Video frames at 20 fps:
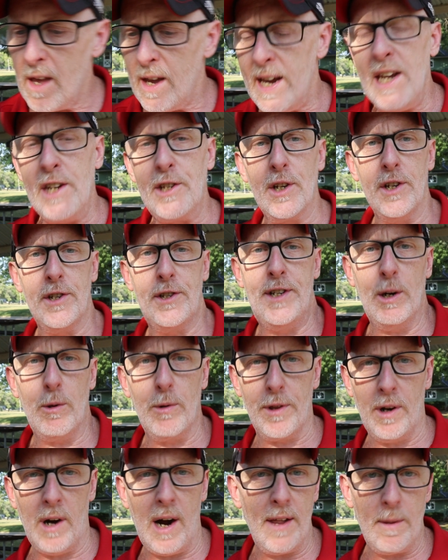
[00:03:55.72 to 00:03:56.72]
He's going to stick
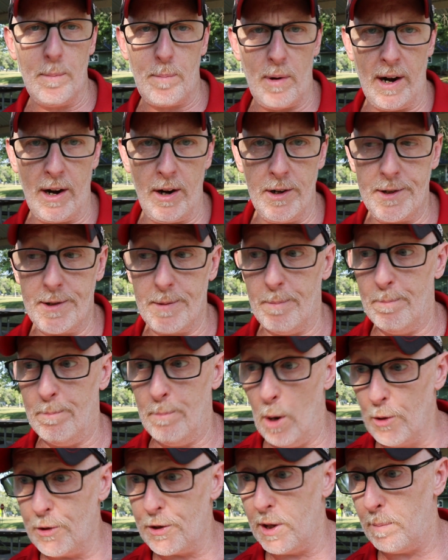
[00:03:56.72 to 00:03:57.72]
with a lot of the players,
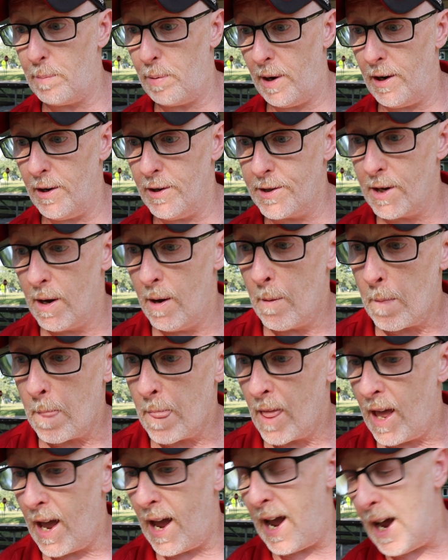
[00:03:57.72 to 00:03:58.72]
most of the players.
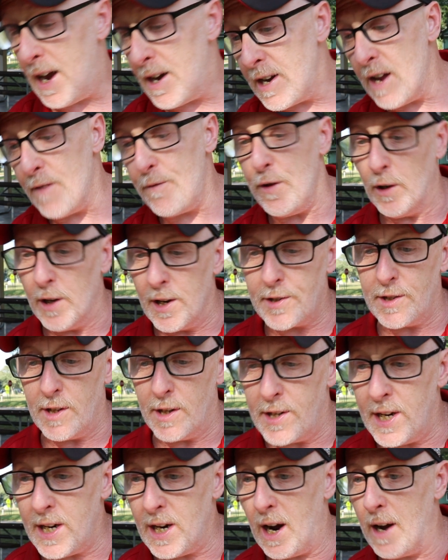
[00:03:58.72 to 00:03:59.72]
And if you listen
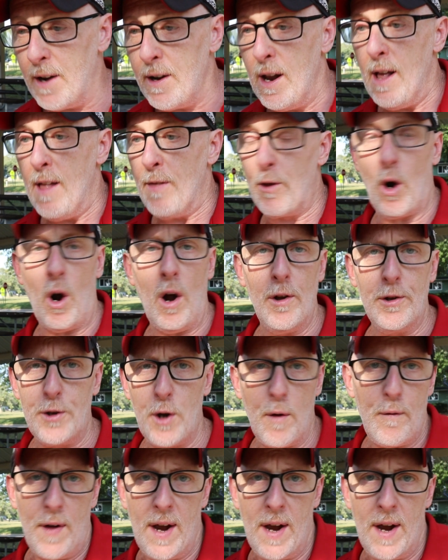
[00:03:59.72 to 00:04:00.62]
to Deion, they're all so